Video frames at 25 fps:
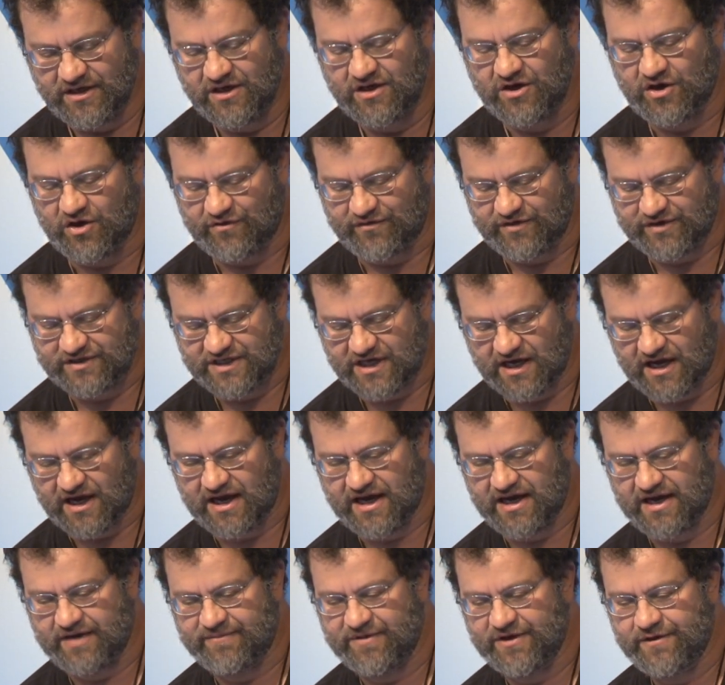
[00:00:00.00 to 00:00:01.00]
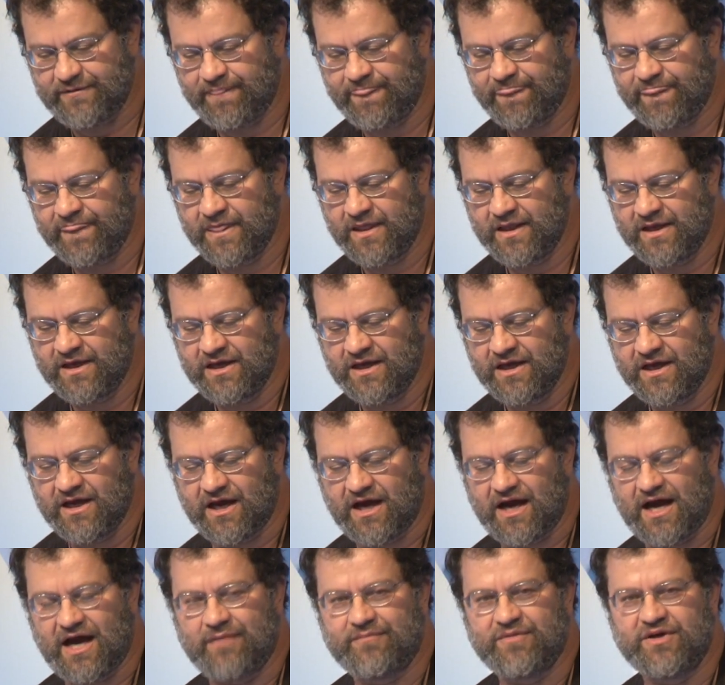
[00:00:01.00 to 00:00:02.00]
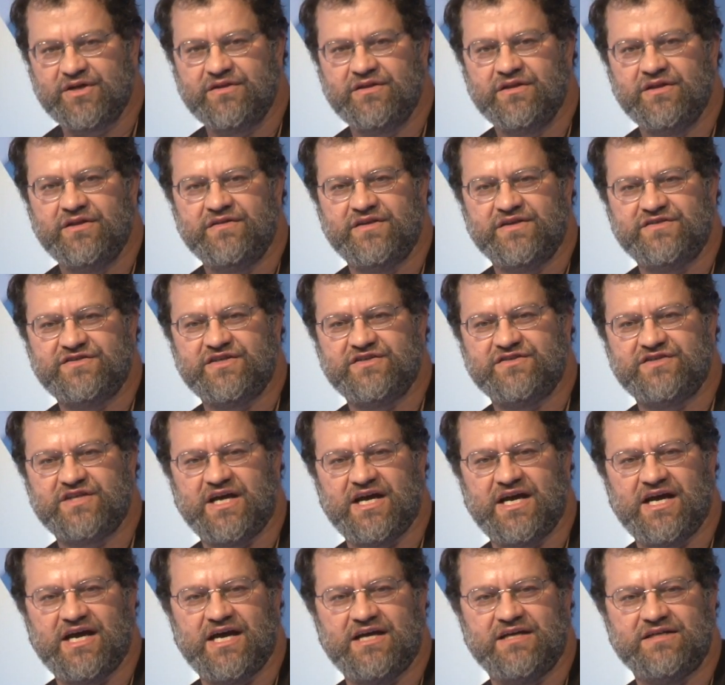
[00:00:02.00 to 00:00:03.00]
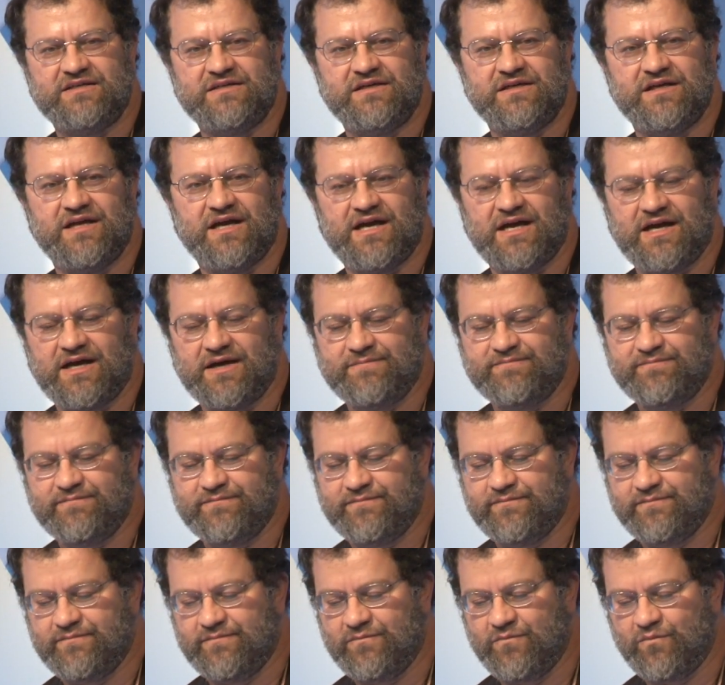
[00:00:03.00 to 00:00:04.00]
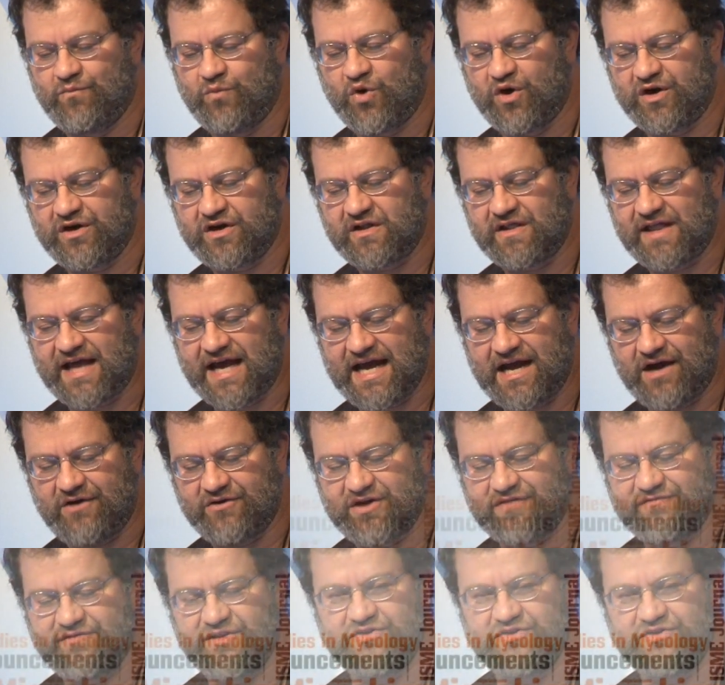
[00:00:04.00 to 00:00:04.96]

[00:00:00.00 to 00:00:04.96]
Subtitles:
over time. This is a word cloud of the